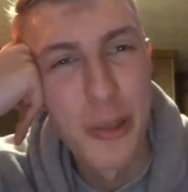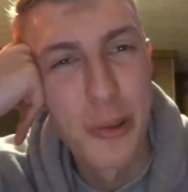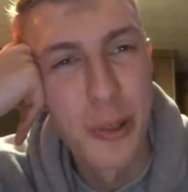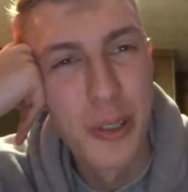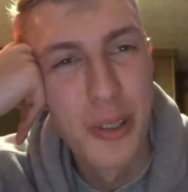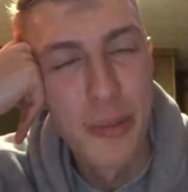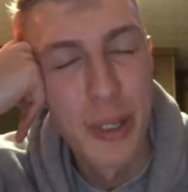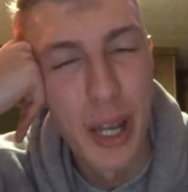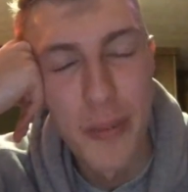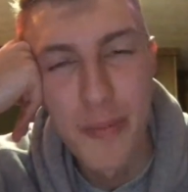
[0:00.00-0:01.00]
cool,
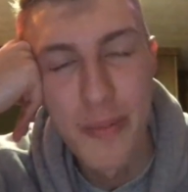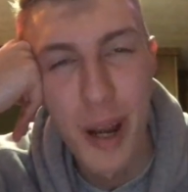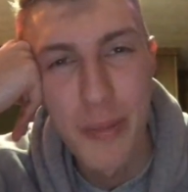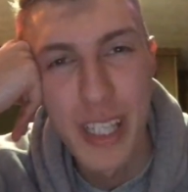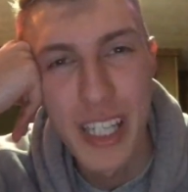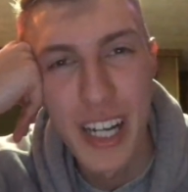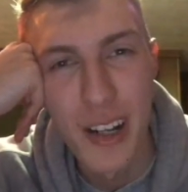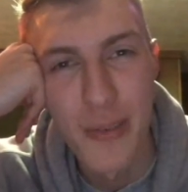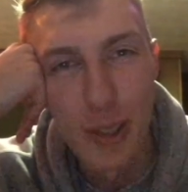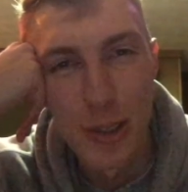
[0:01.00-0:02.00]
but I'm geeking
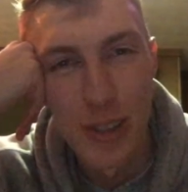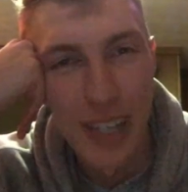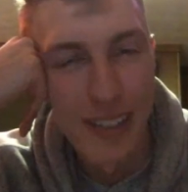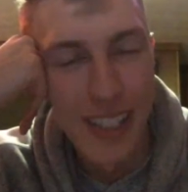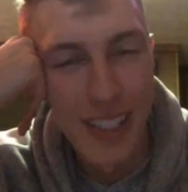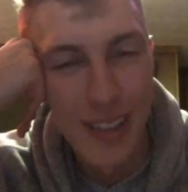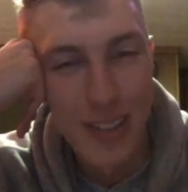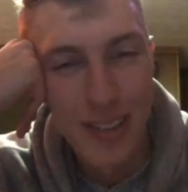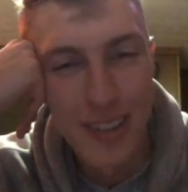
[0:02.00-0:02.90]
out on Virtual Riot right now. So